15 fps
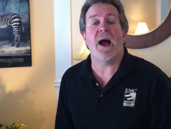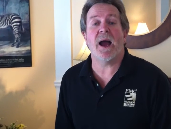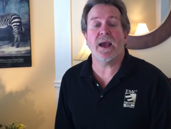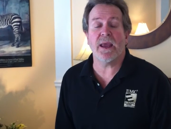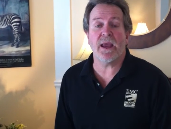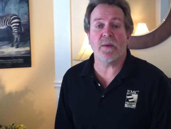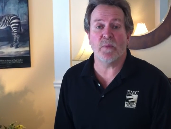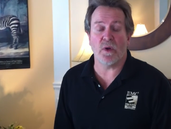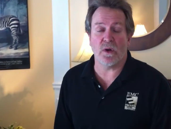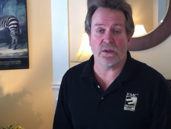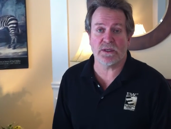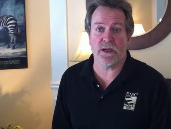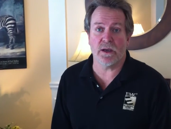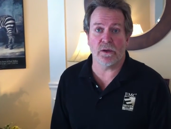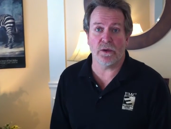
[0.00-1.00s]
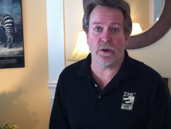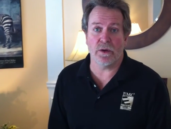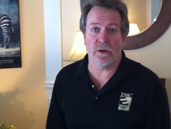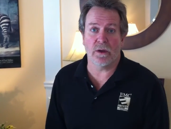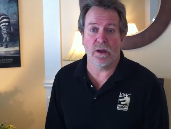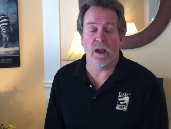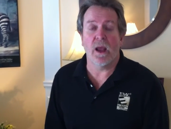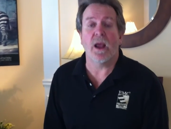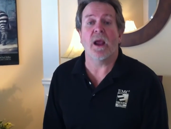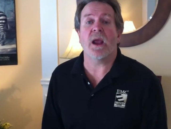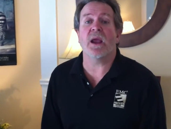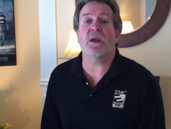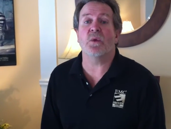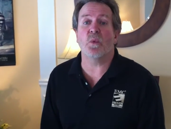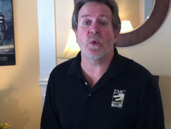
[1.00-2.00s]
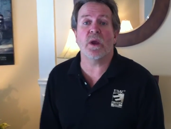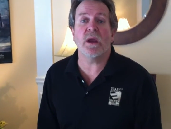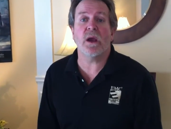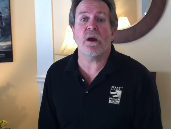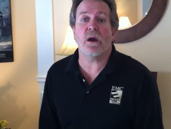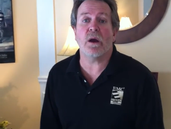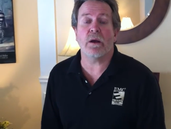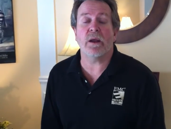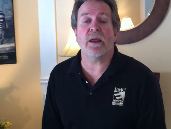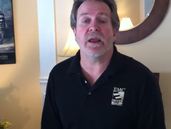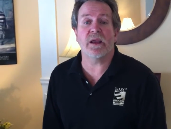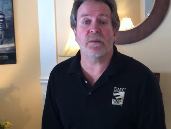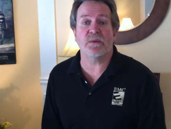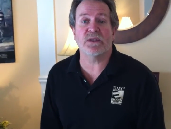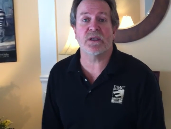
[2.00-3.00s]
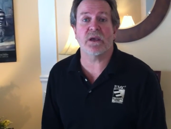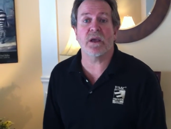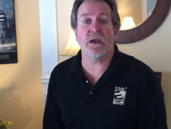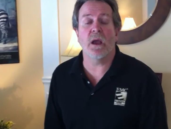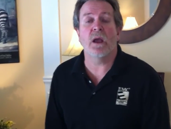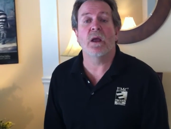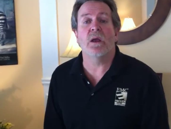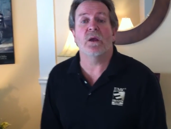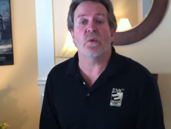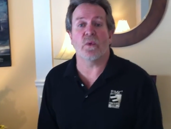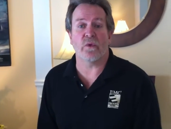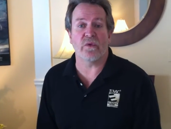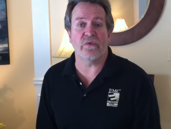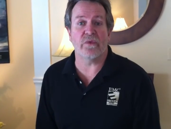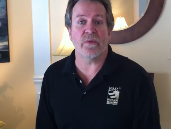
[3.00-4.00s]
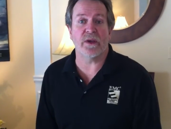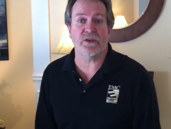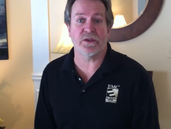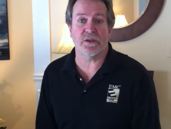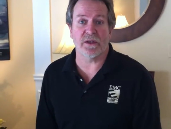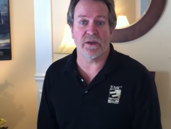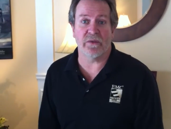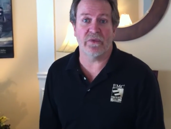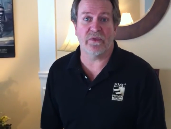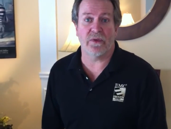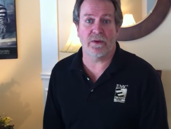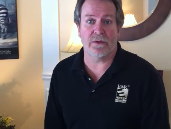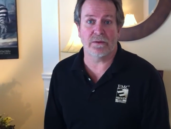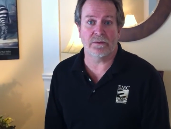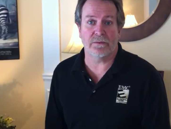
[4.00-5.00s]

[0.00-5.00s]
I am Paul Taylor, and we are EMC, where information lives.